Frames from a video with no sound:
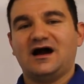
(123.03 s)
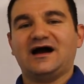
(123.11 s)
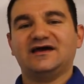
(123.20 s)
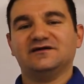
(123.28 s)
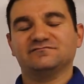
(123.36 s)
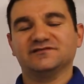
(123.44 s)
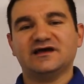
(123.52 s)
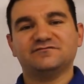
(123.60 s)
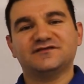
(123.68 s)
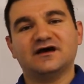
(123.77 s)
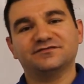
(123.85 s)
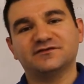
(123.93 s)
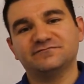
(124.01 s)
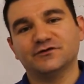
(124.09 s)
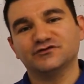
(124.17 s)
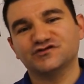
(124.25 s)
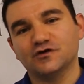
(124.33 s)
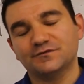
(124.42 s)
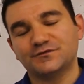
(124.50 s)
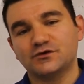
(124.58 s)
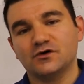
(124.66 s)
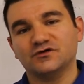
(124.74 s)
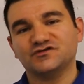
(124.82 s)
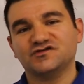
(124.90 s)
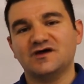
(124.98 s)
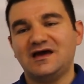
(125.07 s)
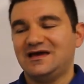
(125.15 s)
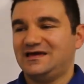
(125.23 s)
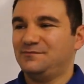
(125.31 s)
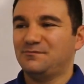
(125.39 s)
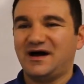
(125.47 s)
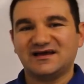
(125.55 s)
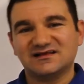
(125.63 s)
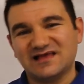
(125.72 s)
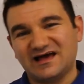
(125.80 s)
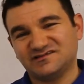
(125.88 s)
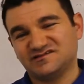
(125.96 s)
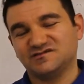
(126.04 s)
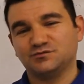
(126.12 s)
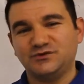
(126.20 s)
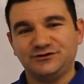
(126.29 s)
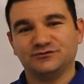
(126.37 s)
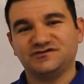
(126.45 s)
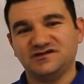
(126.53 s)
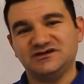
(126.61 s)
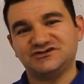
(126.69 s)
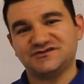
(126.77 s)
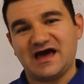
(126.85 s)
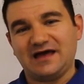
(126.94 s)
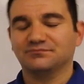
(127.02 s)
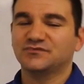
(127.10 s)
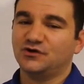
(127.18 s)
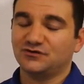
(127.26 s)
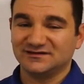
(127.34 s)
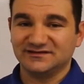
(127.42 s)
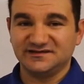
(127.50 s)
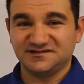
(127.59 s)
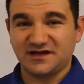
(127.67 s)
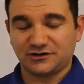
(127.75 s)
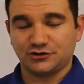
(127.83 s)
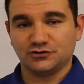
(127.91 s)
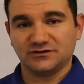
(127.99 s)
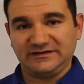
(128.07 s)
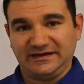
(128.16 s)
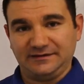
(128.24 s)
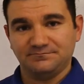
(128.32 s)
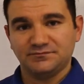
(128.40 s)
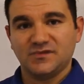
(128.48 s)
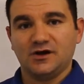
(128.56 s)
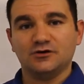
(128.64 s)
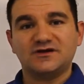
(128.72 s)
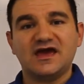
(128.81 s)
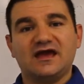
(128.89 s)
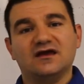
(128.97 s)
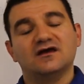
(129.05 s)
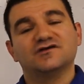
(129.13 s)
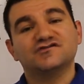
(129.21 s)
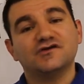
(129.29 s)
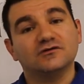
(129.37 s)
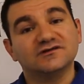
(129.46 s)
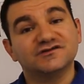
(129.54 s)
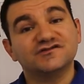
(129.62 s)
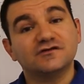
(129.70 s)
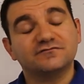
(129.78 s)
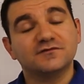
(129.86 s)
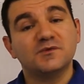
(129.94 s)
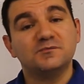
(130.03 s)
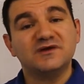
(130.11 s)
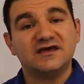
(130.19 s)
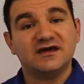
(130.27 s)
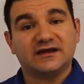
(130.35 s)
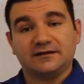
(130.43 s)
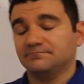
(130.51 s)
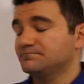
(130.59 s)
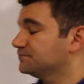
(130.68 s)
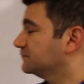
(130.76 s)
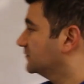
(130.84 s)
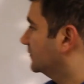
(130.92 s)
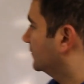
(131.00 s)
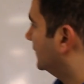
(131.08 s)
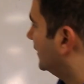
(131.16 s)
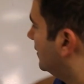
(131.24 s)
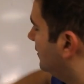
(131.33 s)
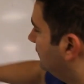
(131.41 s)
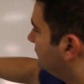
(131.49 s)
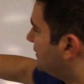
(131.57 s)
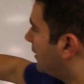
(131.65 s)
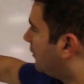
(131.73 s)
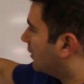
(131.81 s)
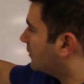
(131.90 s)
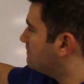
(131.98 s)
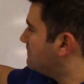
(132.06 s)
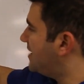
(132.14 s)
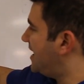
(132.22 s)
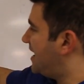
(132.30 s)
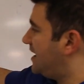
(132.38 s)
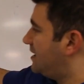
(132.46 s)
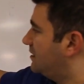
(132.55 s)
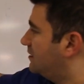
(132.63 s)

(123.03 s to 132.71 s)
I have left out the vosotros. In my classes, we don't teach that, or at least not currently. Okay, so let's start from the beginning. Now, our me